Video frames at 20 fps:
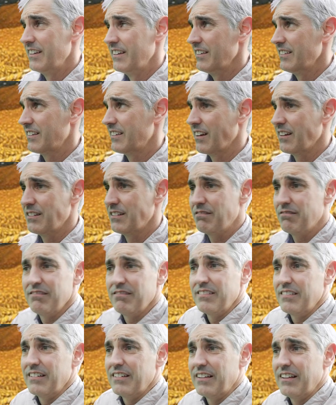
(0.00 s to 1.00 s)
So
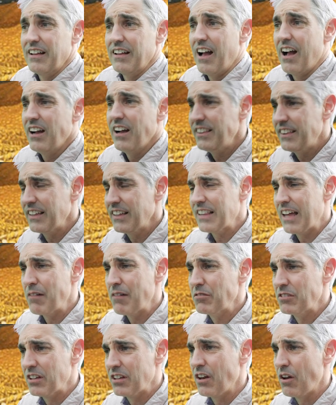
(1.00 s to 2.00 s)
I think that
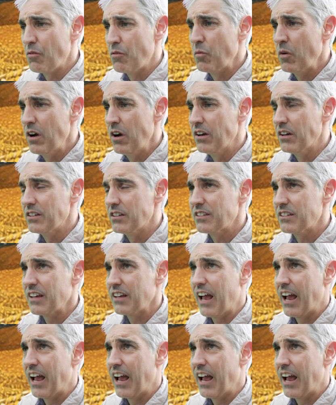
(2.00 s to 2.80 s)
was a lot worse.